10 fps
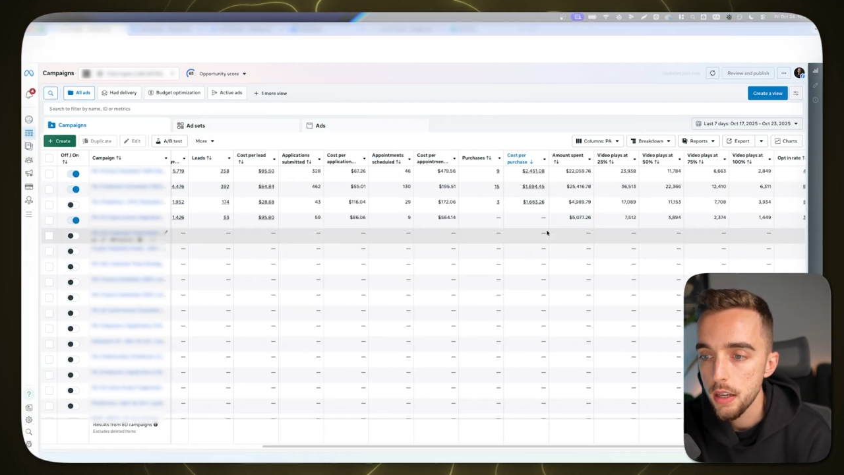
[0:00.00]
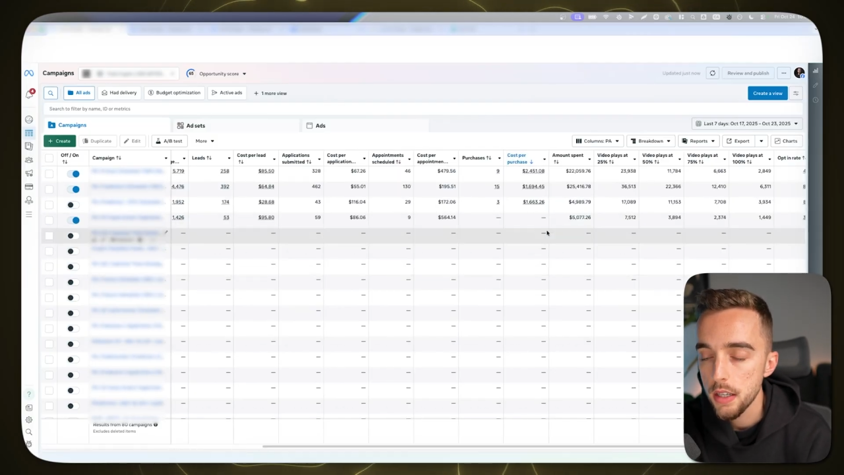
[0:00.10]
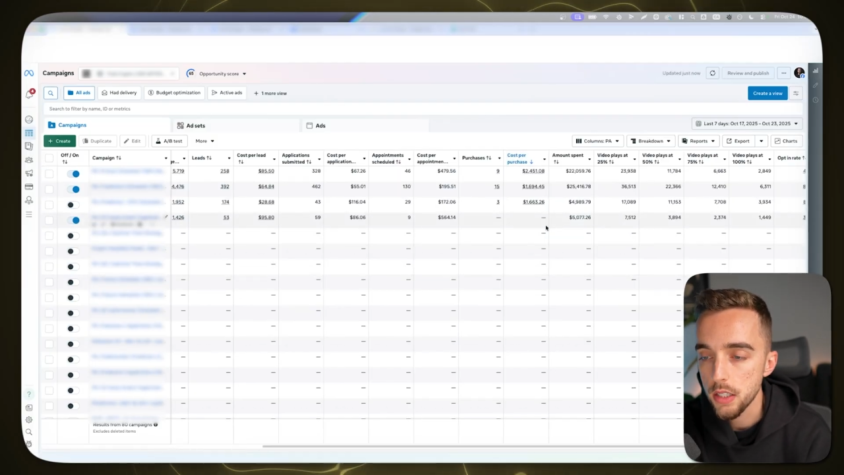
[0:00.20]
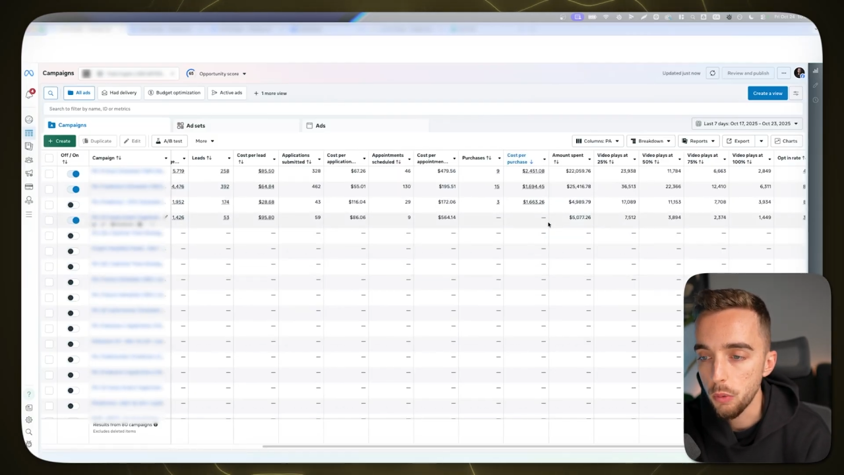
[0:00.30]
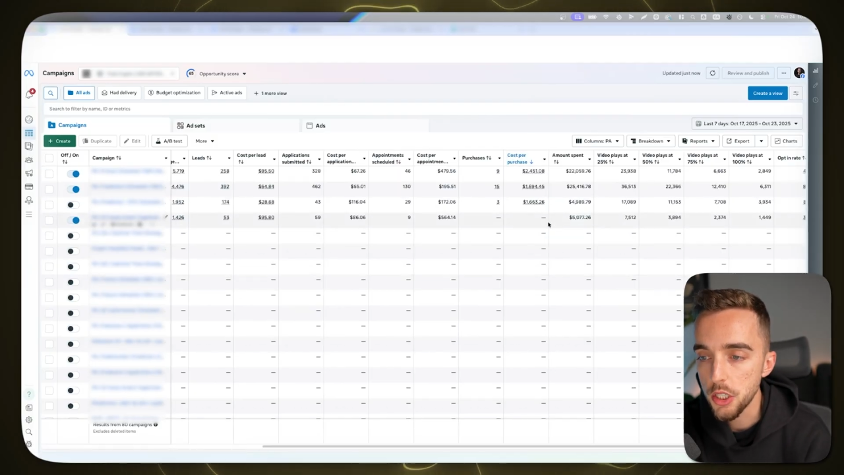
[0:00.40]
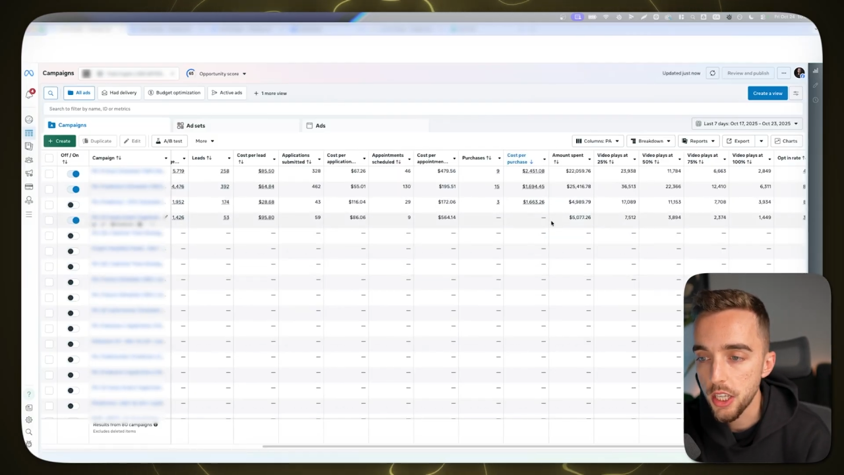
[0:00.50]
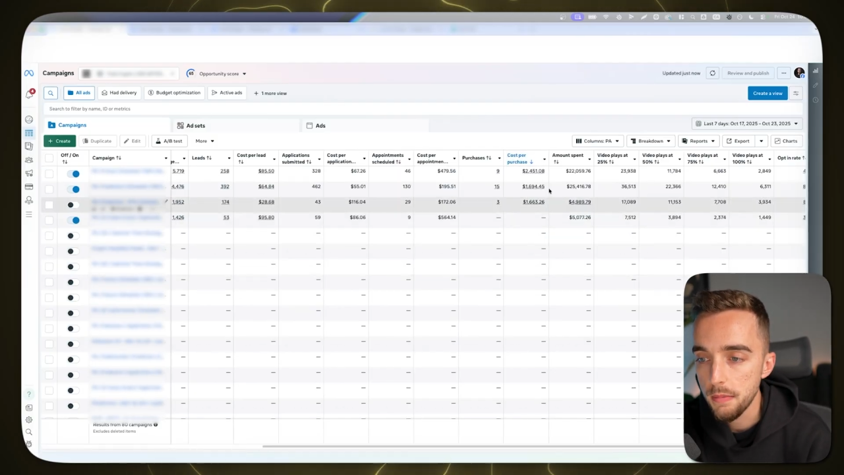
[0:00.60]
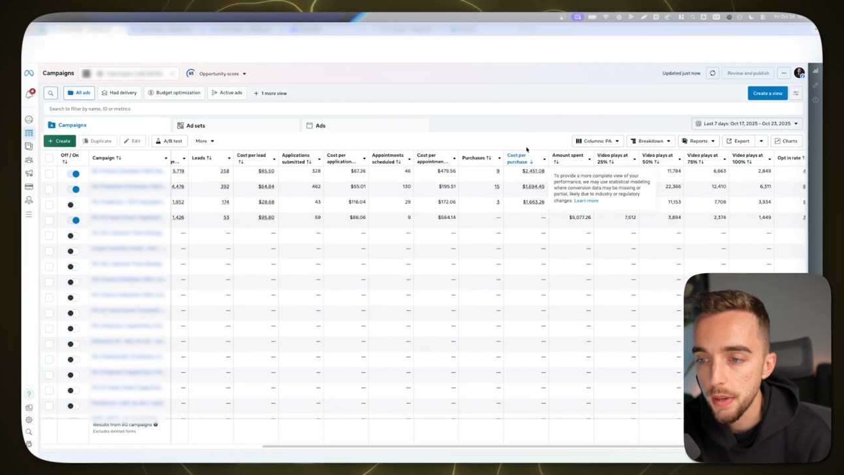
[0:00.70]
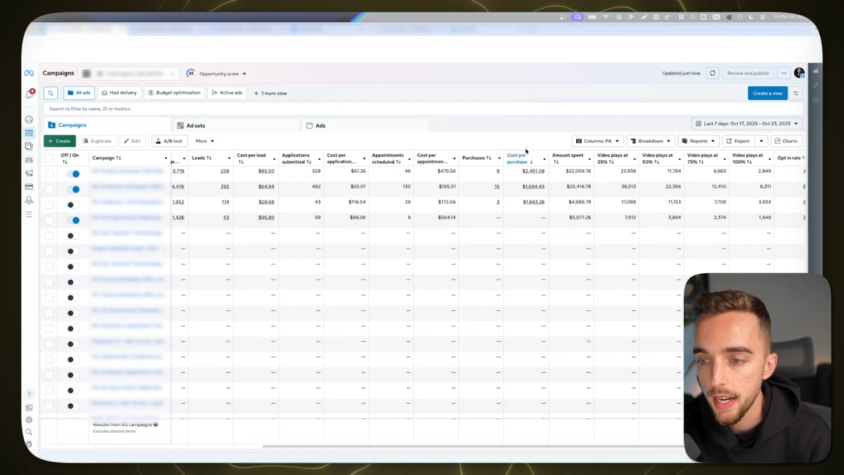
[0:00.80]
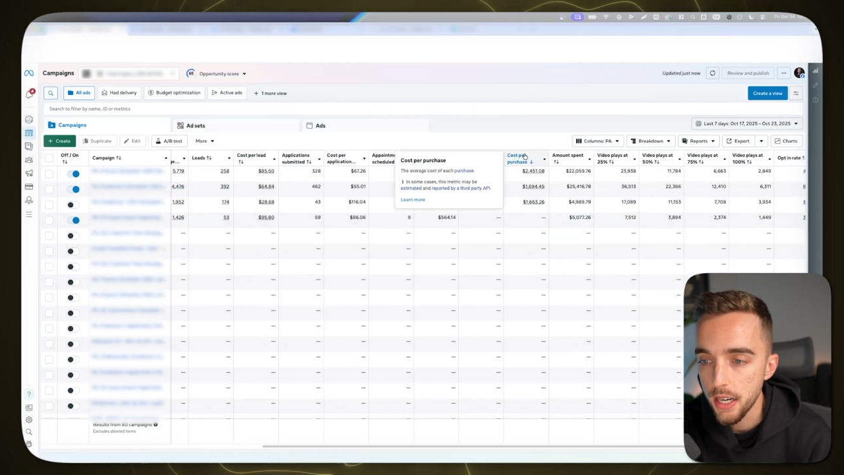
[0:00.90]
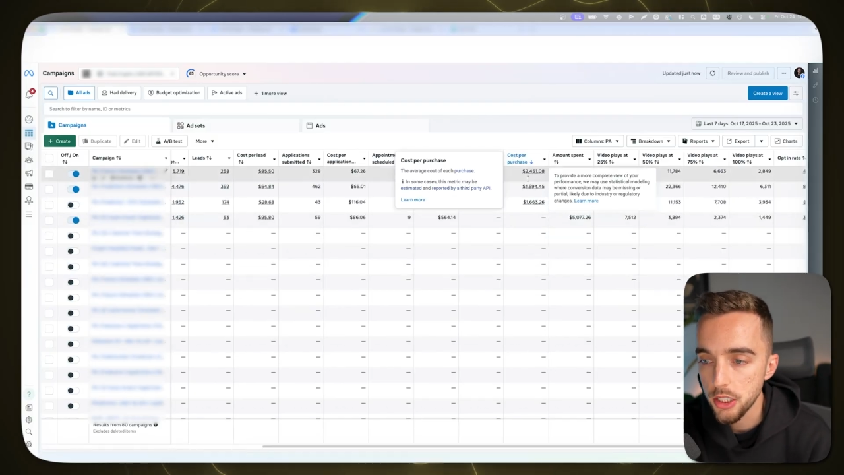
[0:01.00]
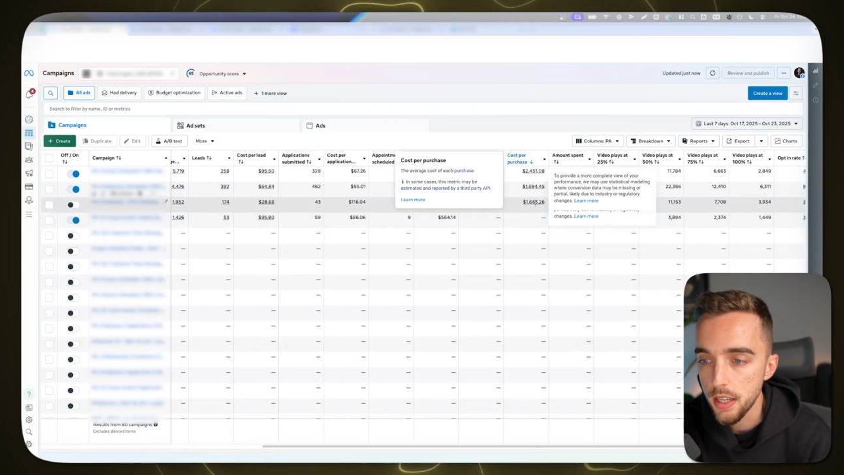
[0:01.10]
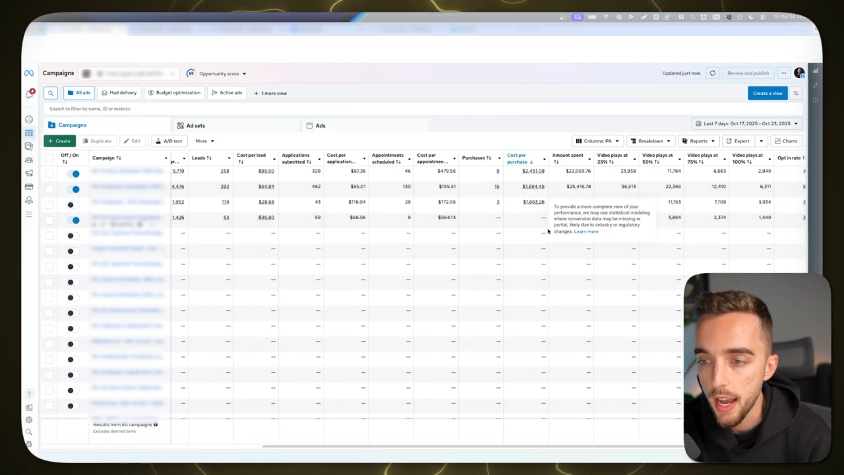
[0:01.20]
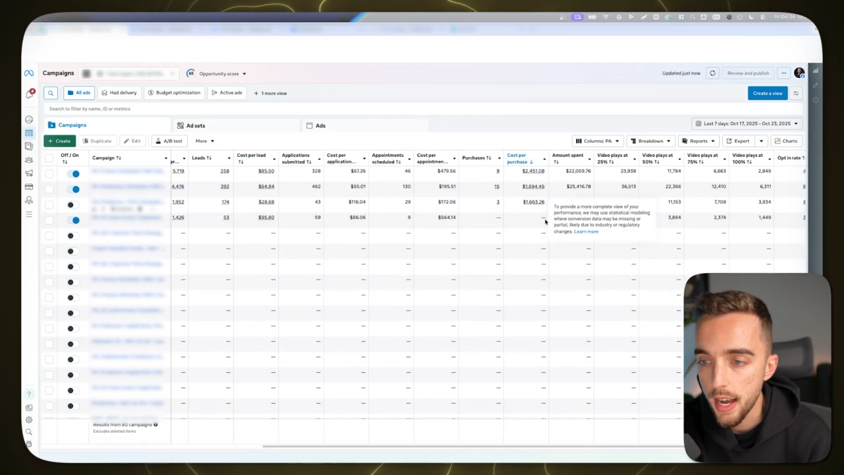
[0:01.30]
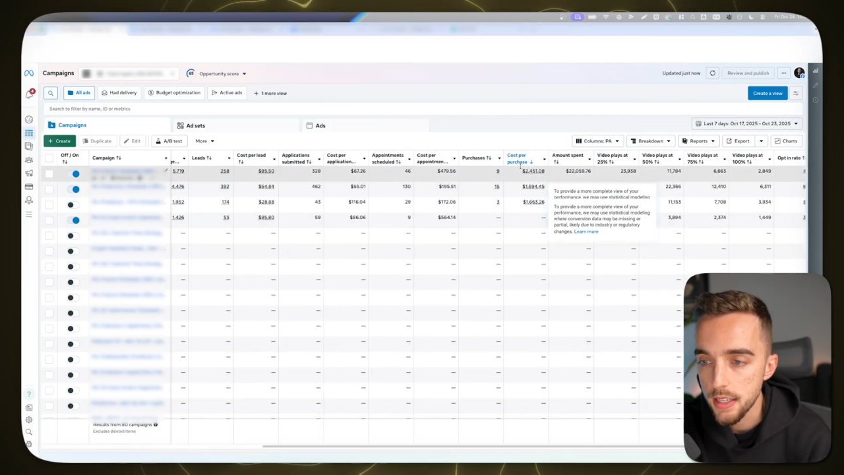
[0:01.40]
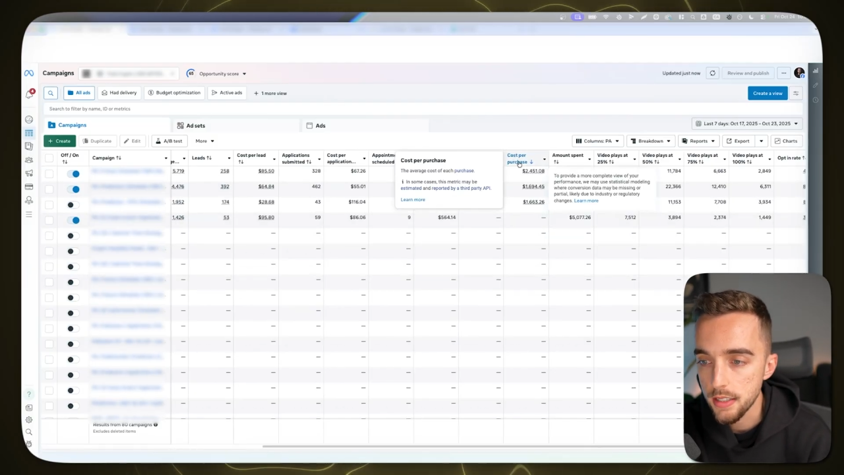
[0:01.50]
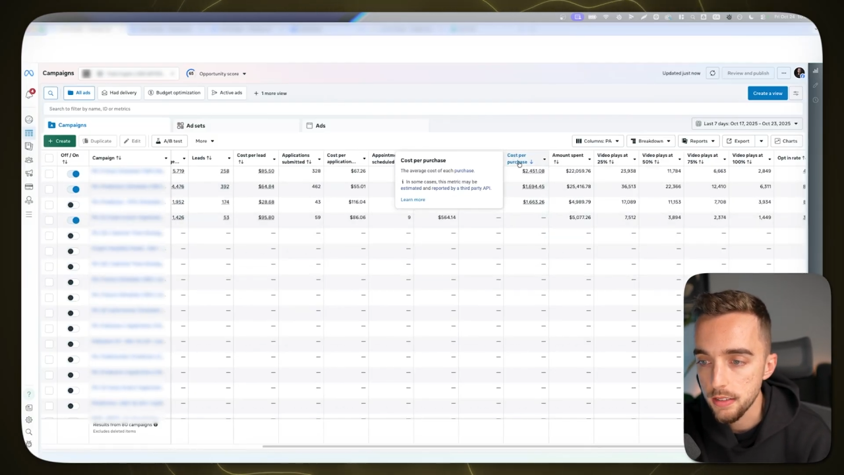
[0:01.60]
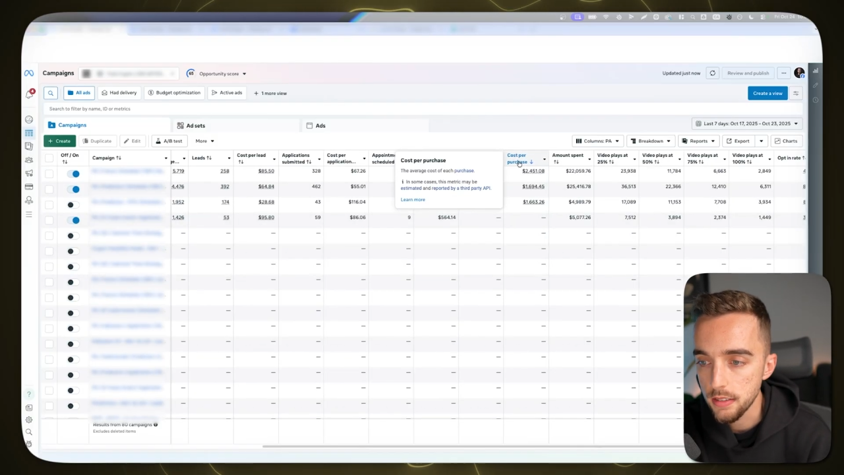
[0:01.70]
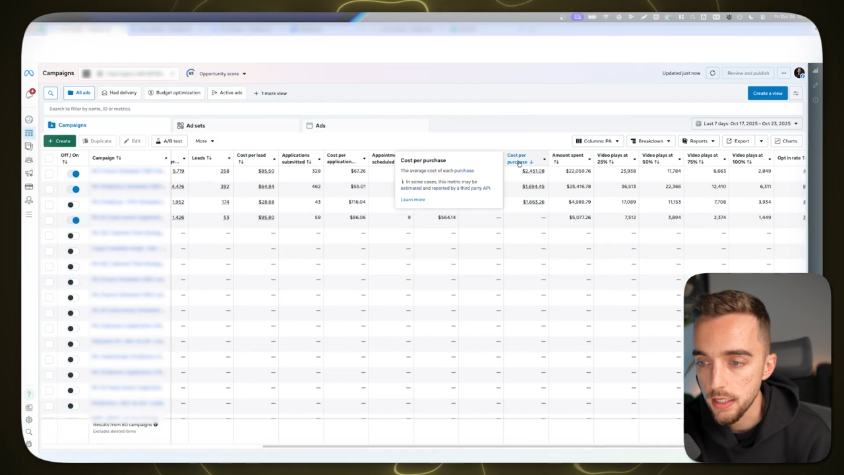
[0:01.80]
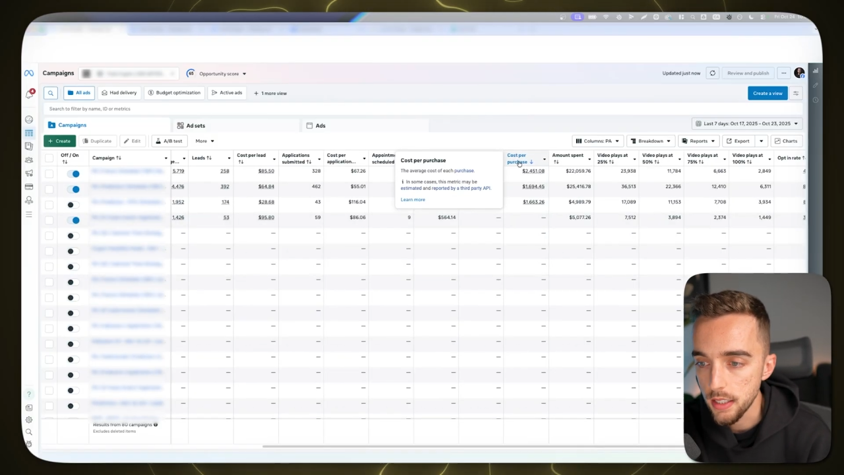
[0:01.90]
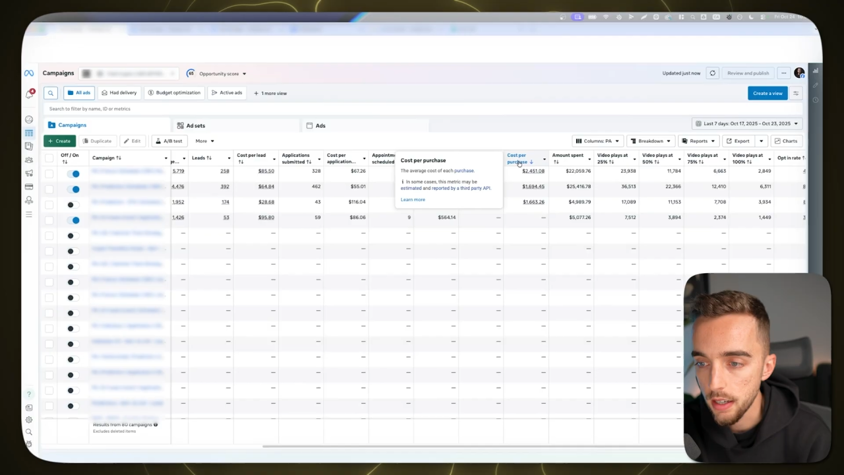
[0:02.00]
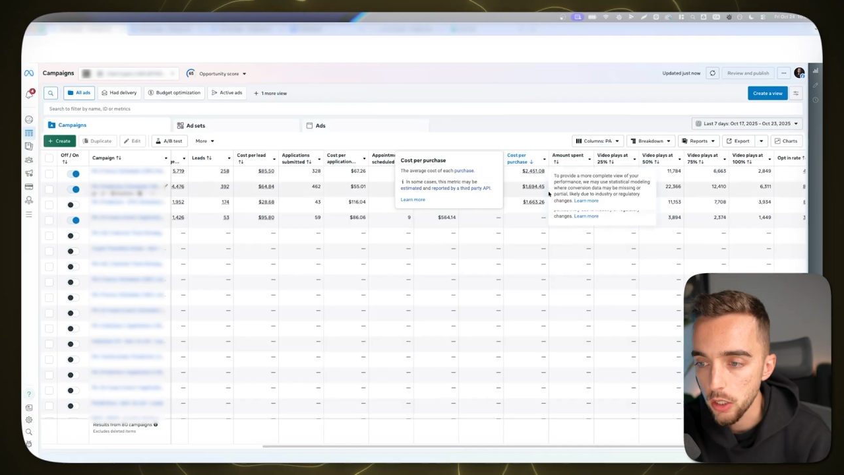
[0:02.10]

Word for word: So which campaign actually has the